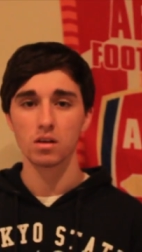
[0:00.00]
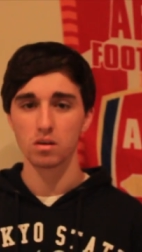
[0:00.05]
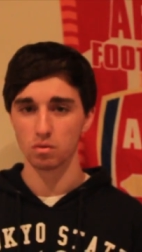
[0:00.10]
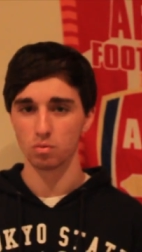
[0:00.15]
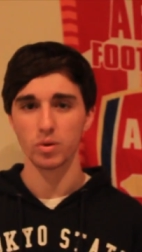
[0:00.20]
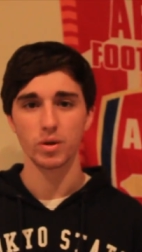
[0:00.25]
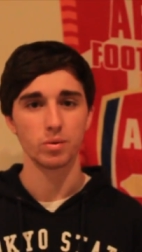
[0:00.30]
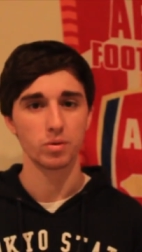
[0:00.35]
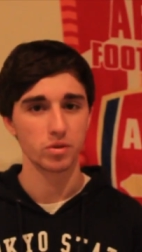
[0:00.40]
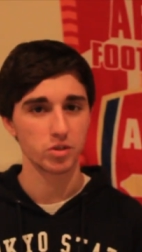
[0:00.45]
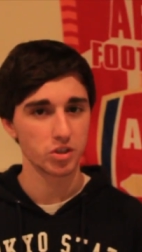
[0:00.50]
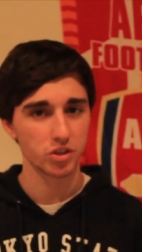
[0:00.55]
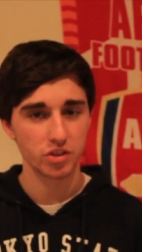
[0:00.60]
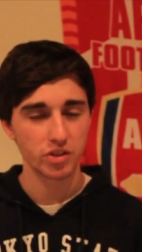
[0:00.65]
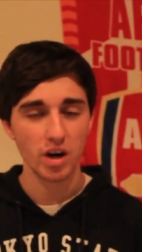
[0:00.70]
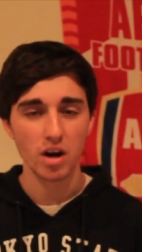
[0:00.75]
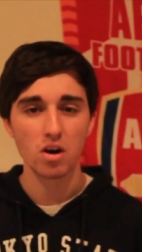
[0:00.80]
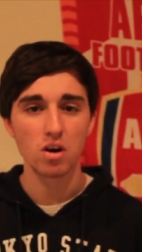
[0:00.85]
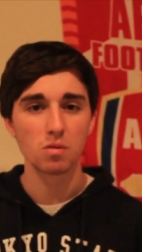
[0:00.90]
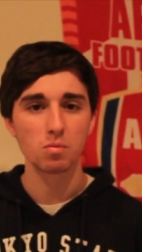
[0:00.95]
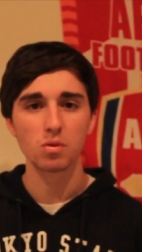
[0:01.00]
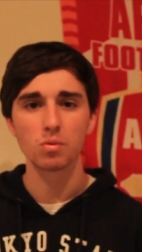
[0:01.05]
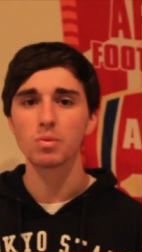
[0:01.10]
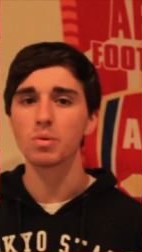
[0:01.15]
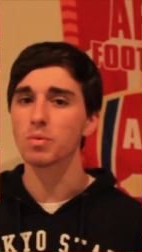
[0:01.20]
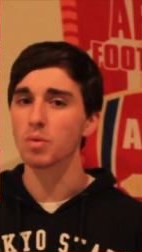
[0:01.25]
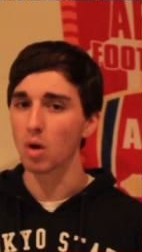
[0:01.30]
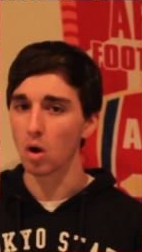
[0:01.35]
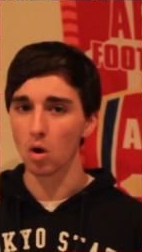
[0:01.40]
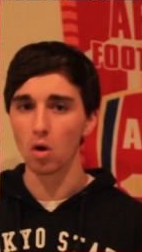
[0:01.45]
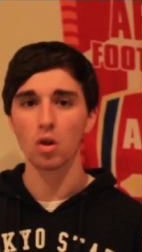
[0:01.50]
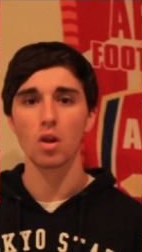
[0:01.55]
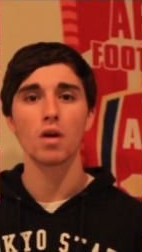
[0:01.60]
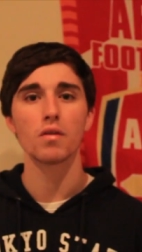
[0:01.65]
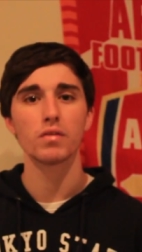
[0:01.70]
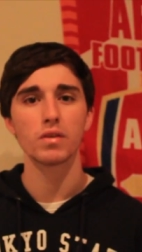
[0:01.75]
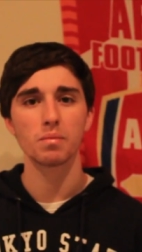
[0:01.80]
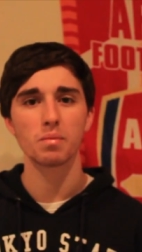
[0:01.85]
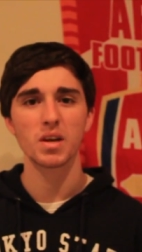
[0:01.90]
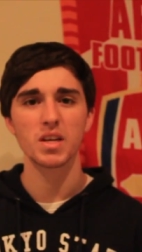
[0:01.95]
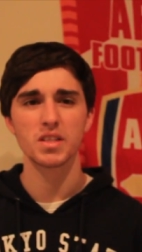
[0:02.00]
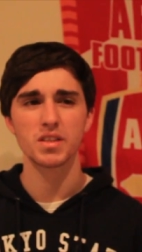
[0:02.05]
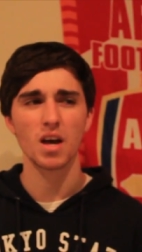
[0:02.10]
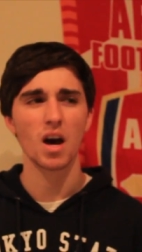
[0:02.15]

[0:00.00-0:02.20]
we were just terrible. We were all over the place.